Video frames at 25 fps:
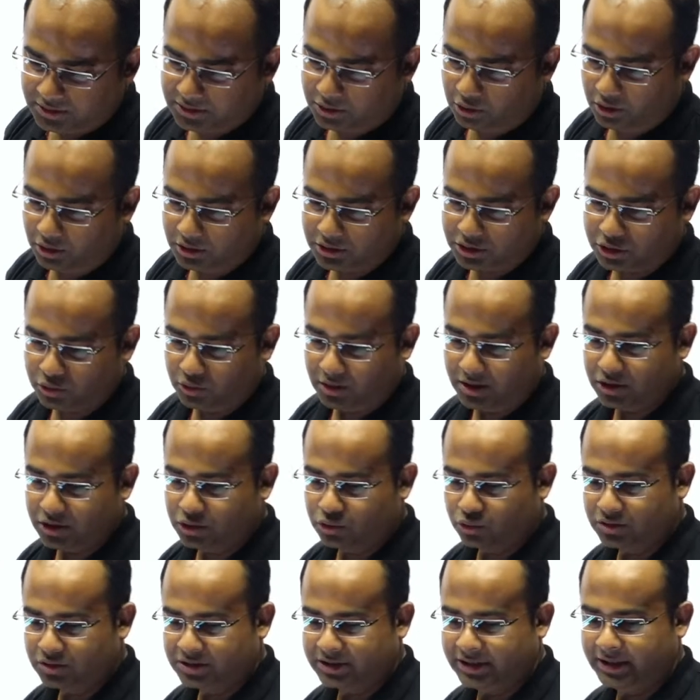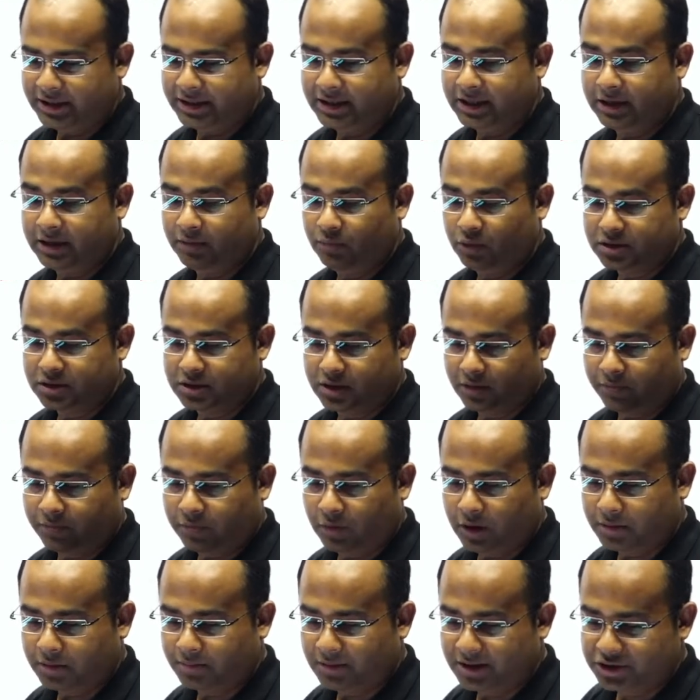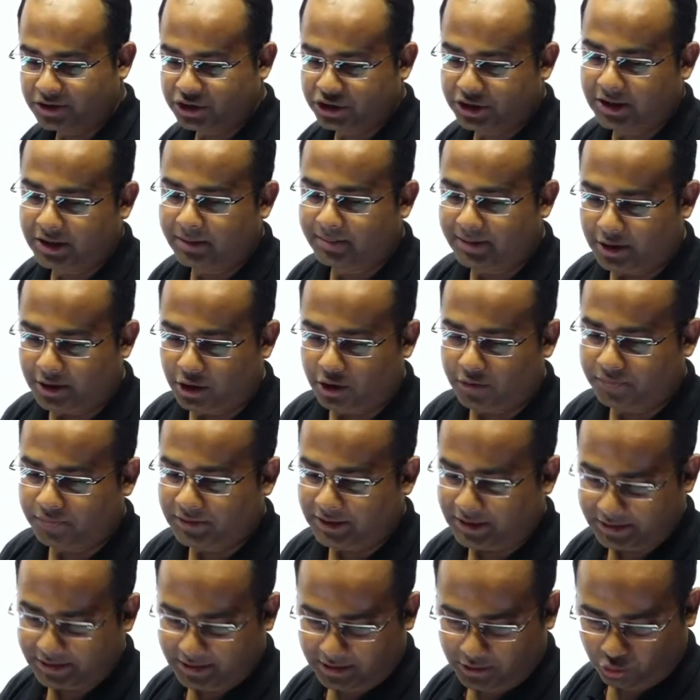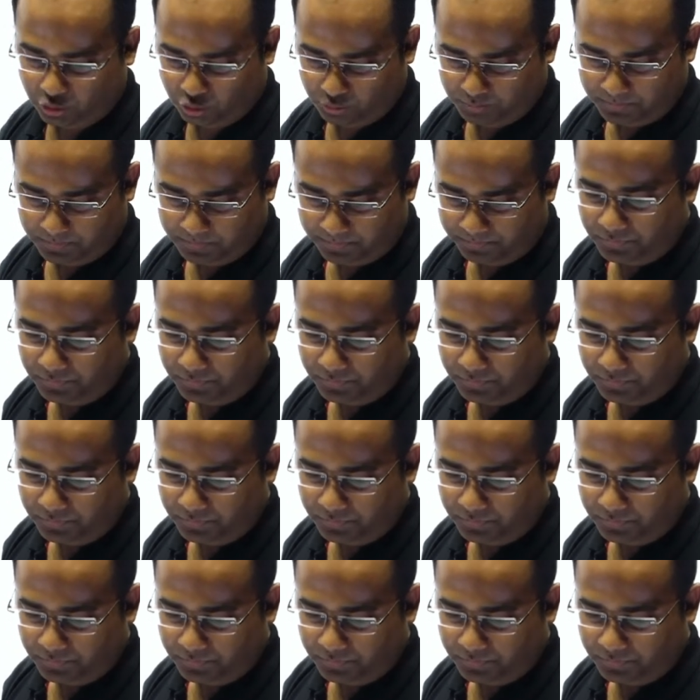also associated, he was the former chairman of Tata Group.